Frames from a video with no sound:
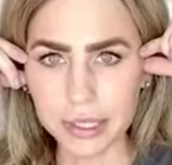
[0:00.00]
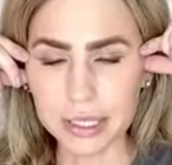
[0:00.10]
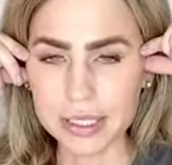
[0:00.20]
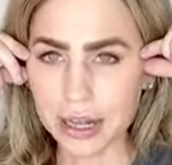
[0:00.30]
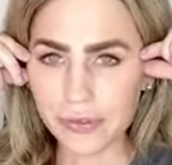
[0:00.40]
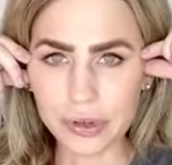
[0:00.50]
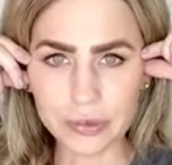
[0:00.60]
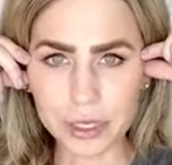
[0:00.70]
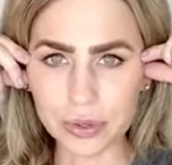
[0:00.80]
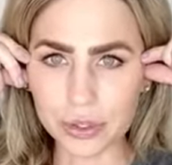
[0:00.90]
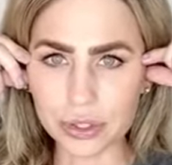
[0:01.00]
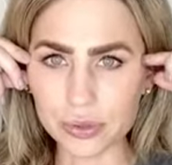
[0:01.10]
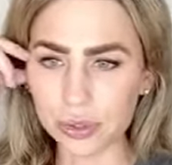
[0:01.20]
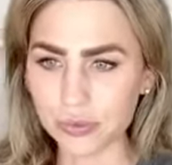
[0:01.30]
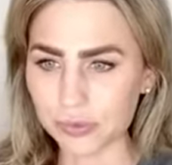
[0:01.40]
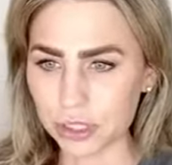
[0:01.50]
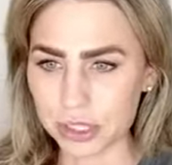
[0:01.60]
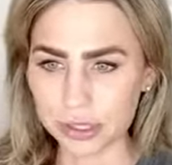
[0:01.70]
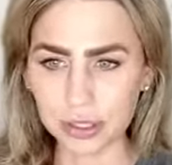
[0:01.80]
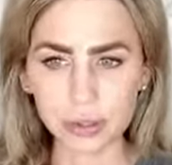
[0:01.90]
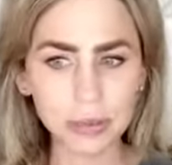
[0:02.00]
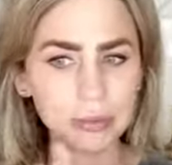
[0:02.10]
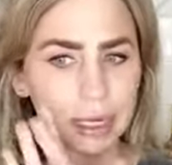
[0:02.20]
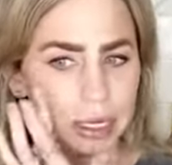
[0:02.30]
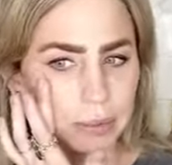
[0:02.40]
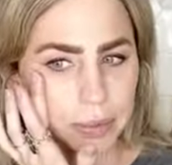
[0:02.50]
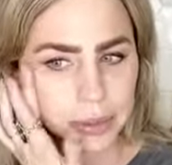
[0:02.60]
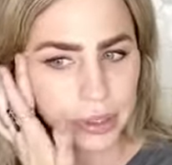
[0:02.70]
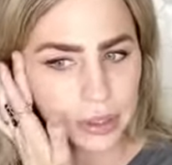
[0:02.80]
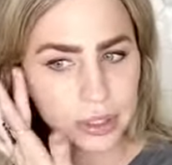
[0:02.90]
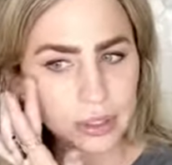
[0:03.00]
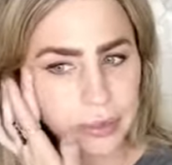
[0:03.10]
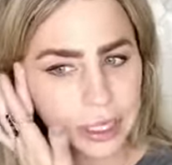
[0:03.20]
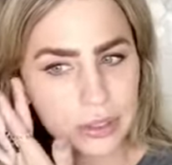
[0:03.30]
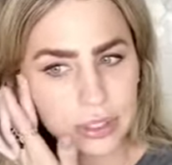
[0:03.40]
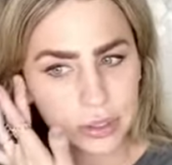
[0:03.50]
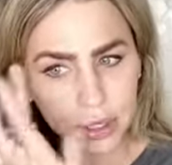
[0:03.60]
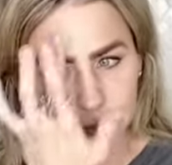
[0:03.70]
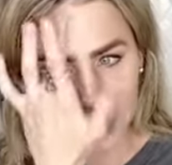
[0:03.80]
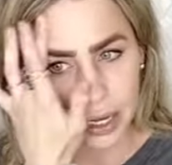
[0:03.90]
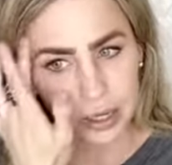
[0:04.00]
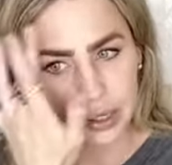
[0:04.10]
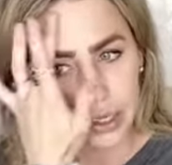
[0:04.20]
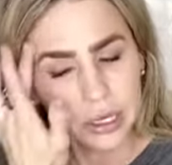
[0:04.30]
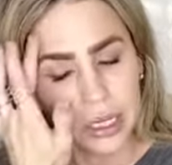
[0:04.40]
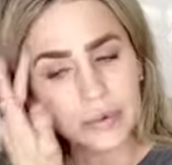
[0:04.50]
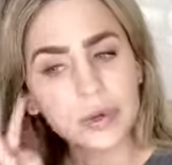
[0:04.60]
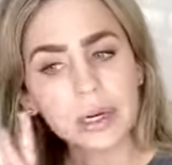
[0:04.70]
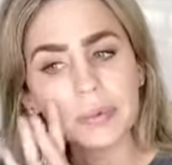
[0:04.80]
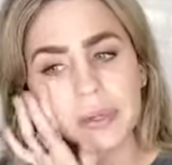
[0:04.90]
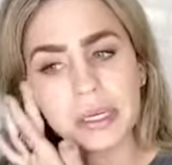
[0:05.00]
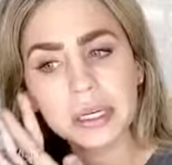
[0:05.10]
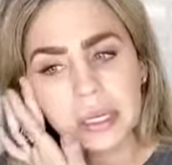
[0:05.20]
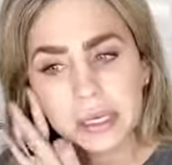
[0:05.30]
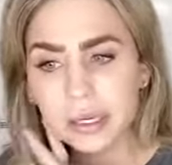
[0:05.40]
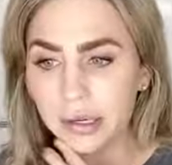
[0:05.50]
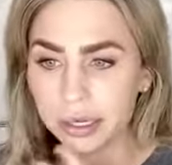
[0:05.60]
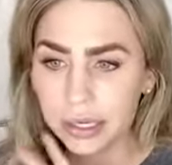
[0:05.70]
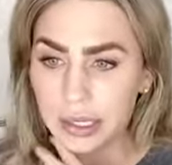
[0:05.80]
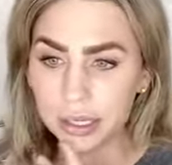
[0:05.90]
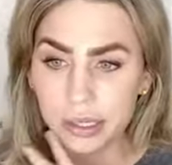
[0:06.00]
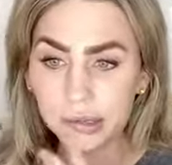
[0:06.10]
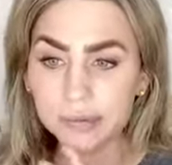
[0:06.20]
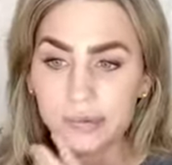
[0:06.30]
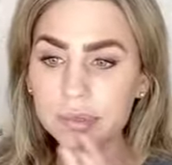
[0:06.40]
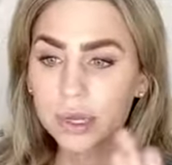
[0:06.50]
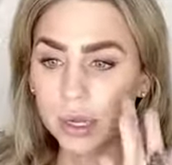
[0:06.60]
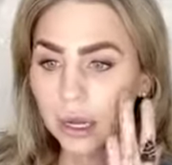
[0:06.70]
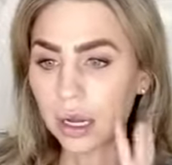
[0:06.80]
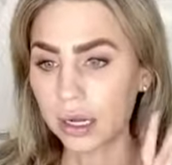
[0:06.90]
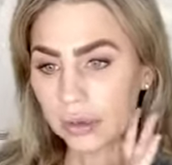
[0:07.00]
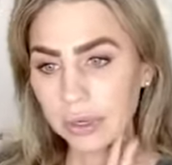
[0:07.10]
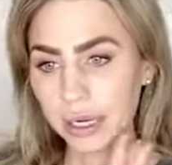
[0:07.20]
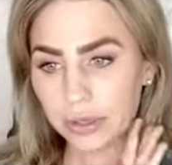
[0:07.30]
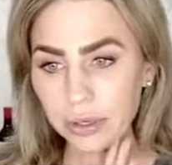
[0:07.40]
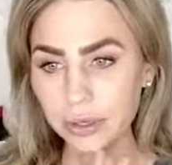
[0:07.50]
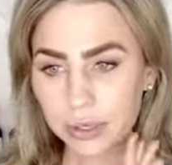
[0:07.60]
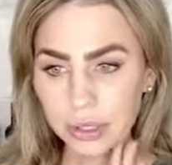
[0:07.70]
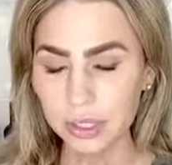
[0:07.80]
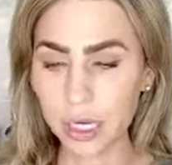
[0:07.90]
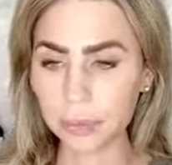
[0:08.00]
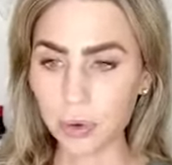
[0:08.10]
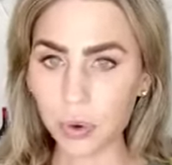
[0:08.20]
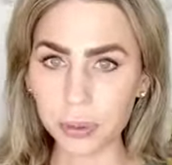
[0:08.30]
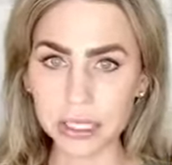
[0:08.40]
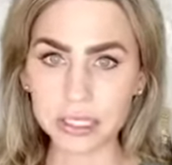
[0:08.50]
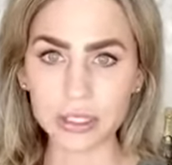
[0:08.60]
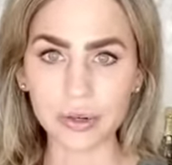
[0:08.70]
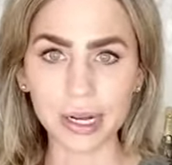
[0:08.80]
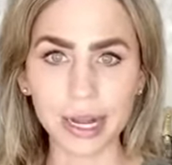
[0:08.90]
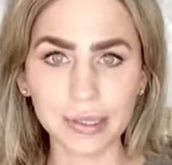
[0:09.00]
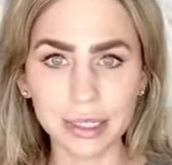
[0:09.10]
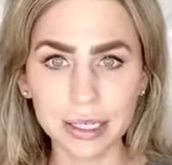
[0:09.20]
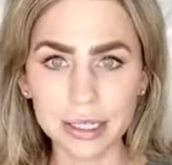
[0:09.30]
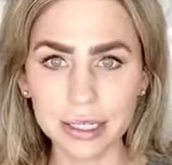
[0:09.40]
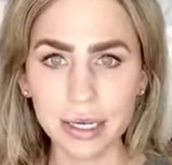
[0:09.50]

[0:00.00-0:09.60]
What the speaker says: It's kind of fun what you can do with just a little bit of makeup. A little bit goes a long way. And then we're gonna blend it here and here. Another couple cool places you can add this.